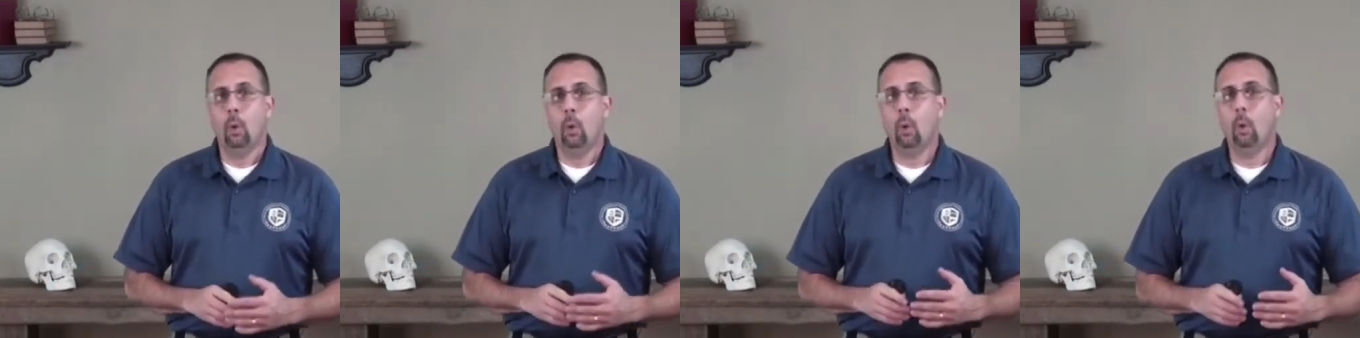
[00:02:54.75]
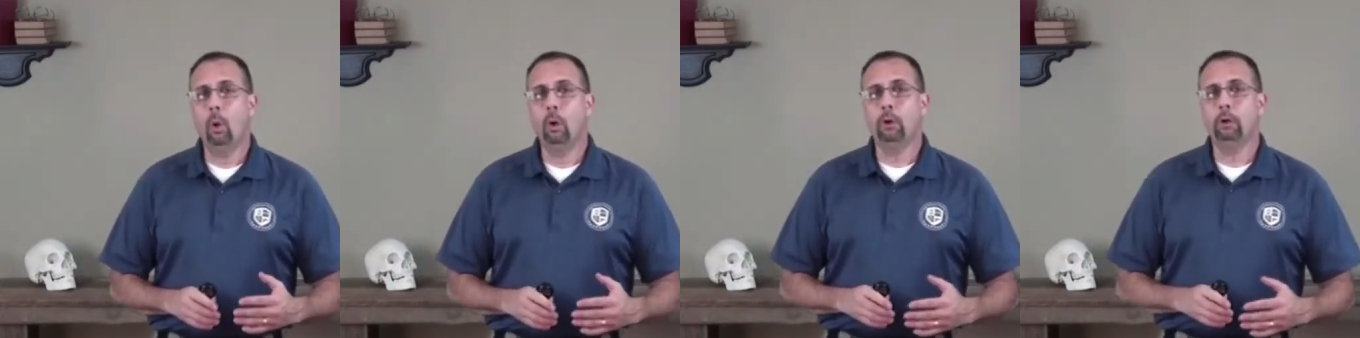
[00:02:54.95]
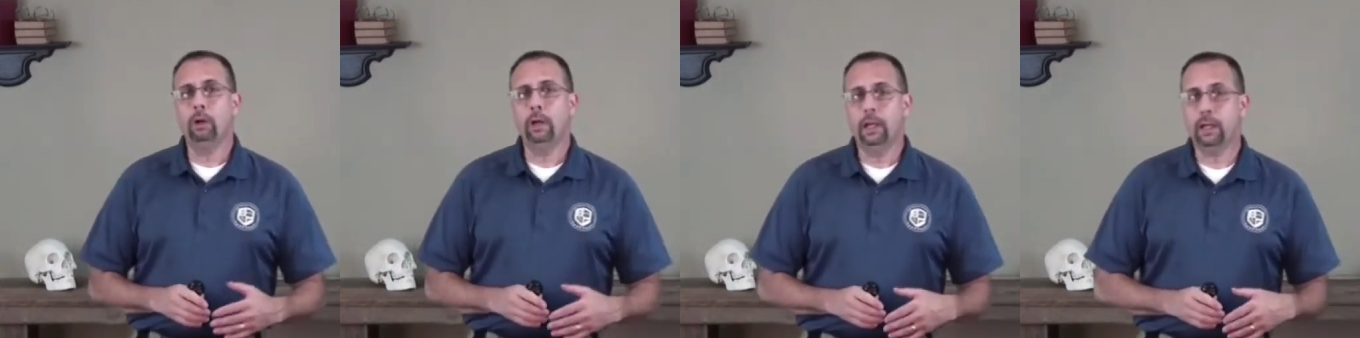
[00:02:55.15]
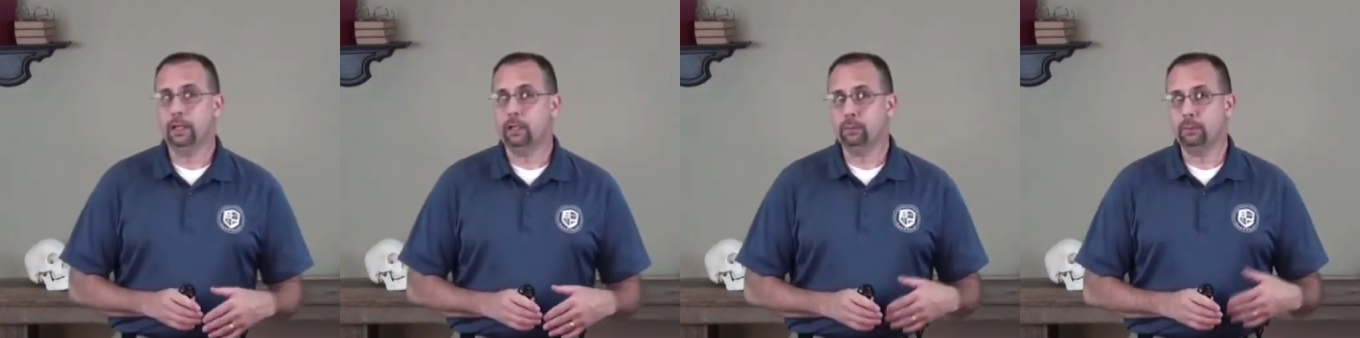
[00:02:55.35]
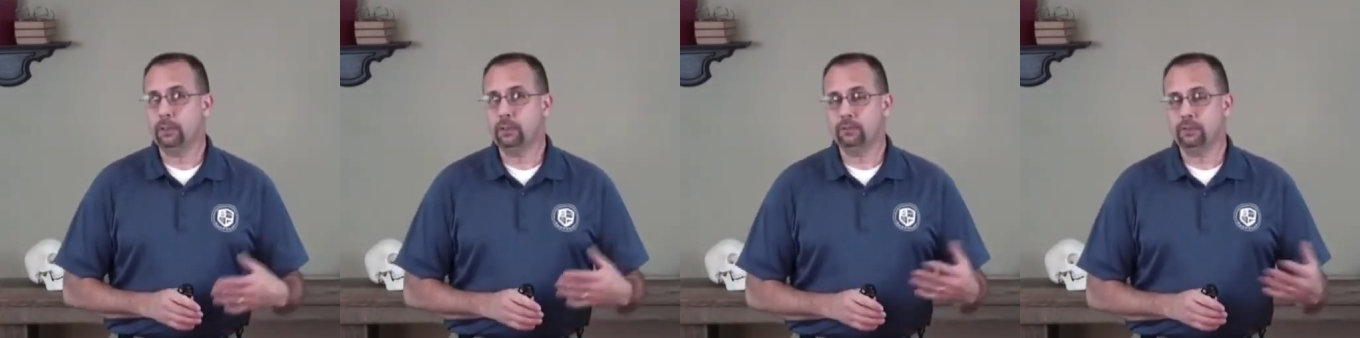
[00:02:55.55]
Or it
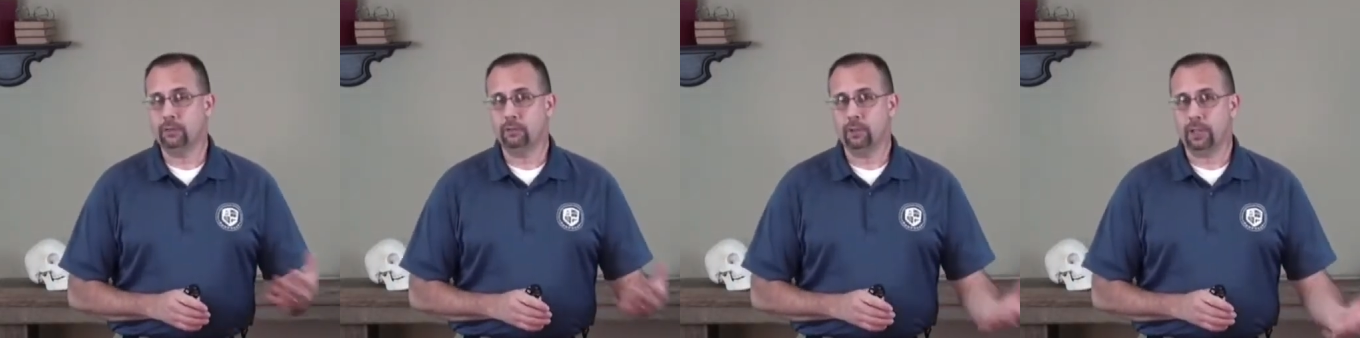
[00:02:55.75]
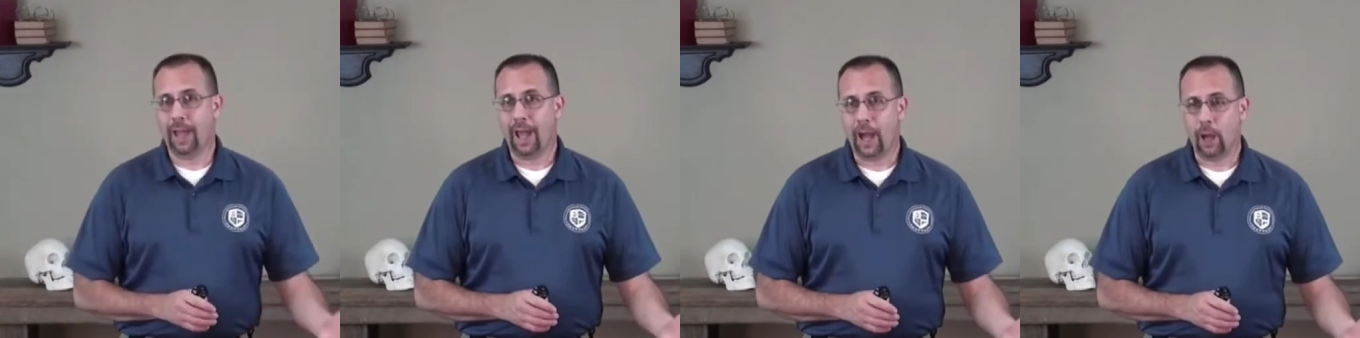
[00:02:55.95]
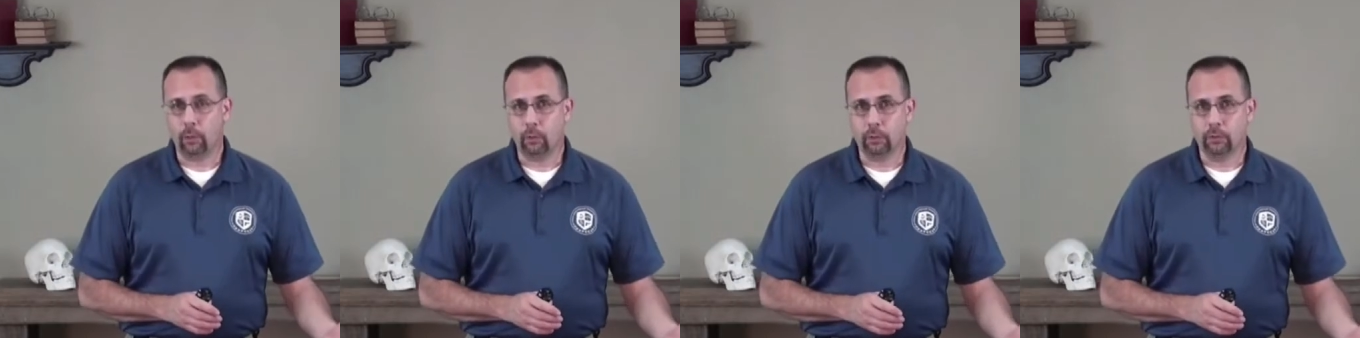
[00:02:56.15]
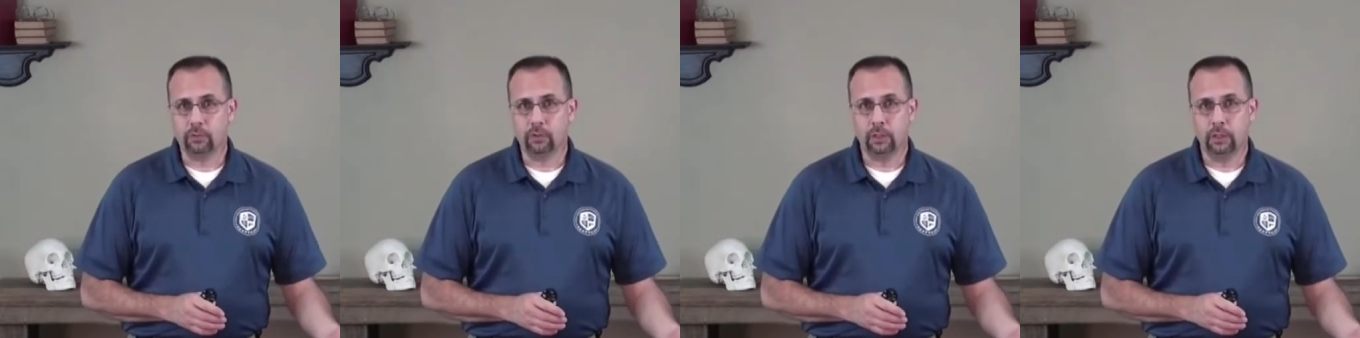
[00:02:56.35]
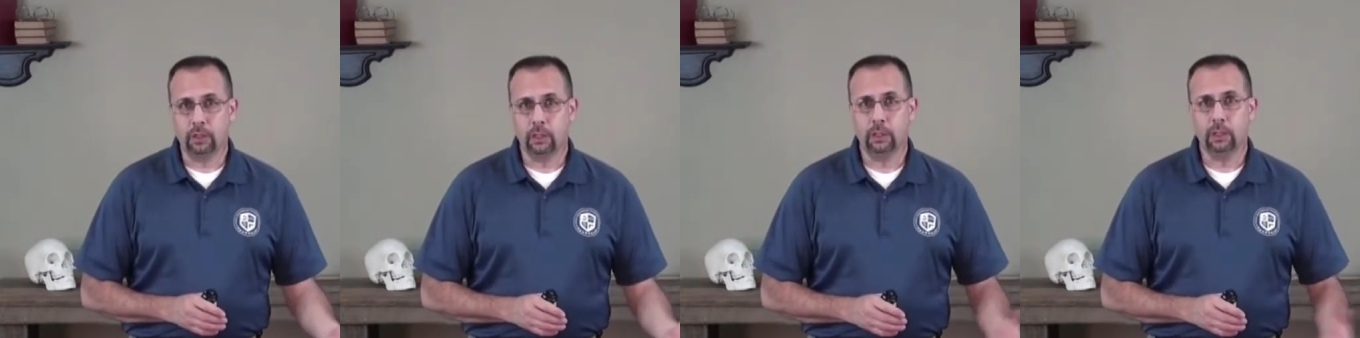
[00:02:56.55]
could be several
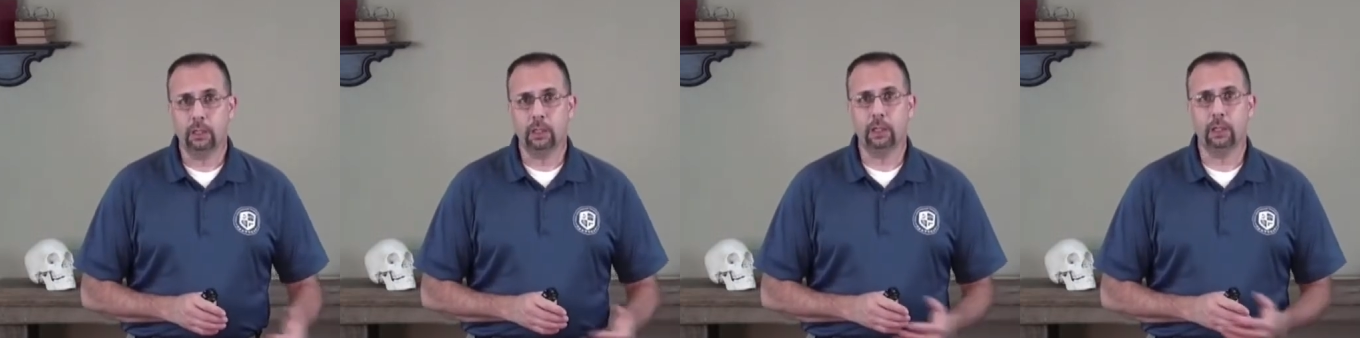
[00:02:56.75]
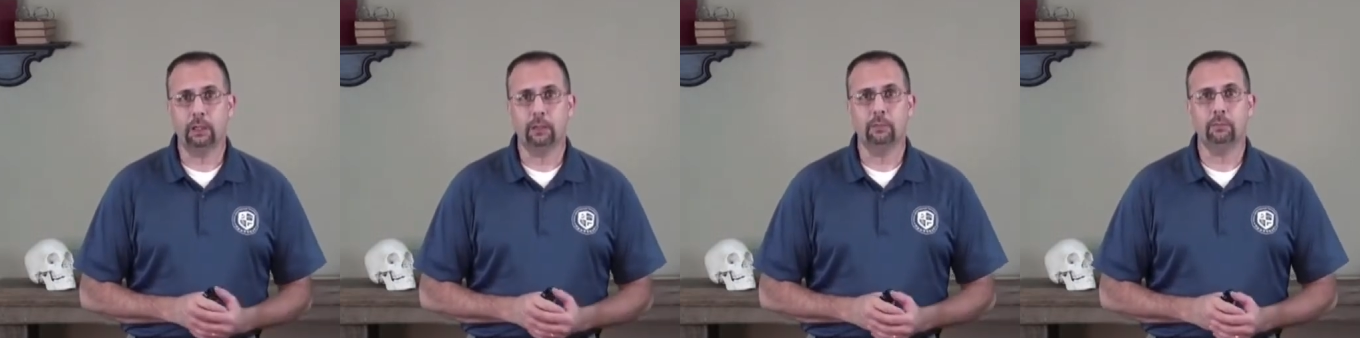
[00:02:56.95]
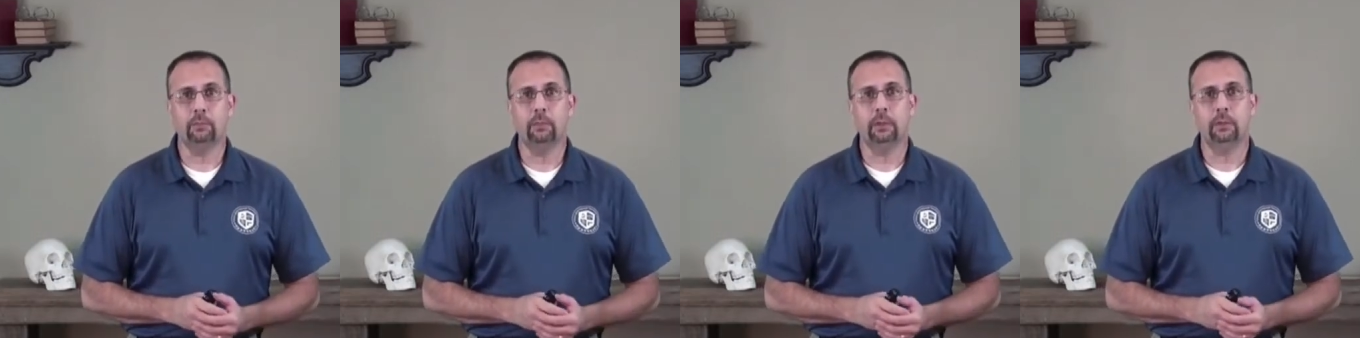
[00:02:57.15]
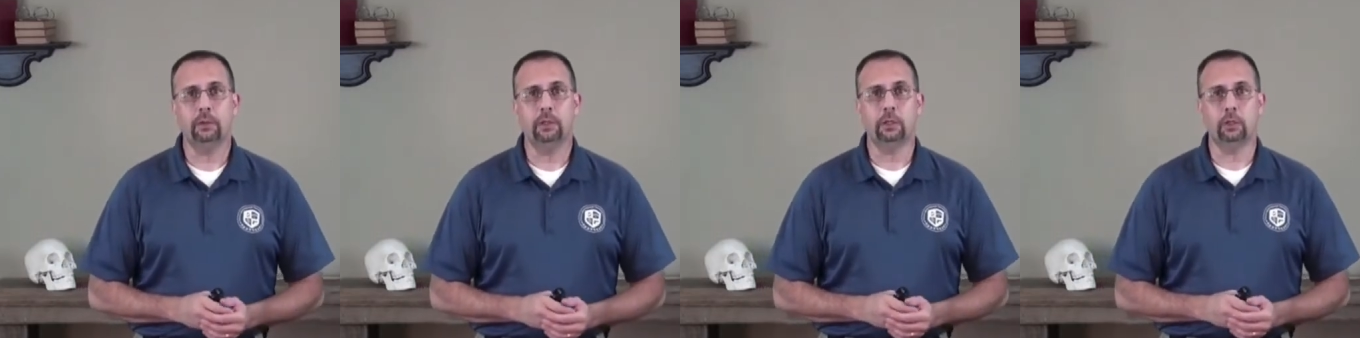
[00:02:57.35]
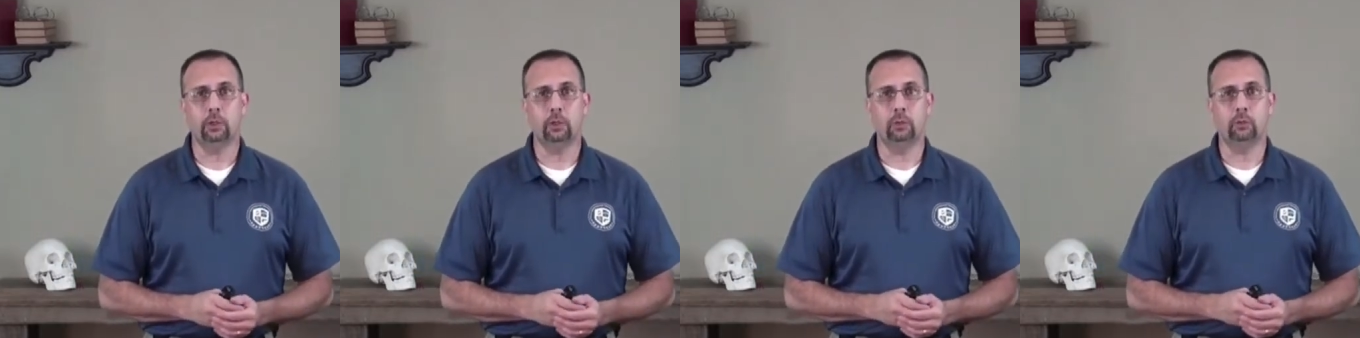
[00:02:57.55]
hours
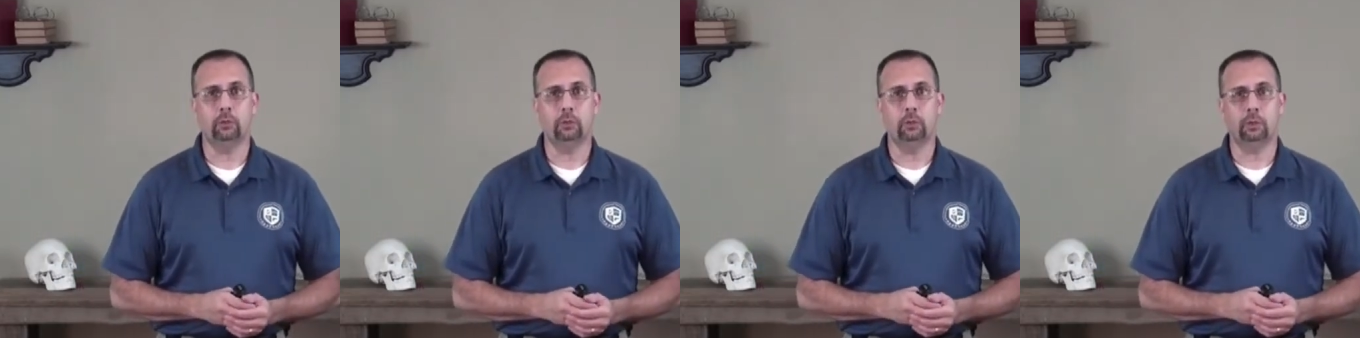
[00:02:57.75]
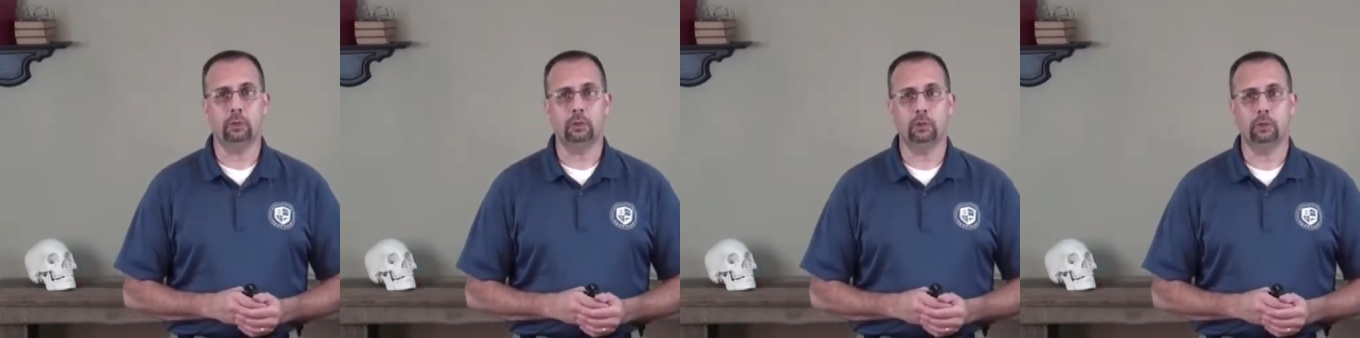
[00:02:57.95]
that you